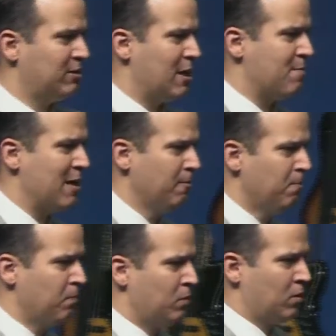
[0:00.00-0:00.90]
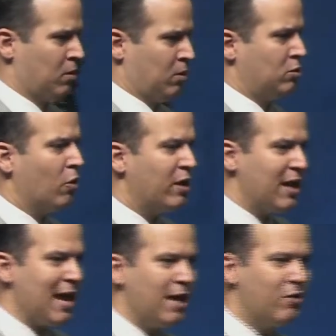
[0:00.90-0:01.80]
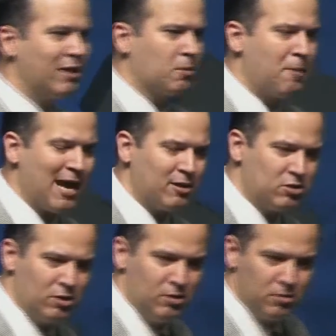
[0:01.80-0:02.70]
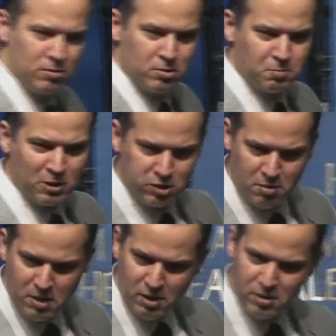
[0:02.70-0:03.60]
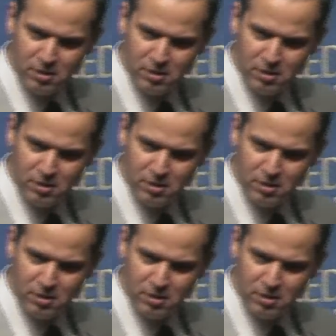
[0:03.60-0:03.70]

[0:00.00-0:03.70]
Amen. Don't get angry at the pastor, especially me.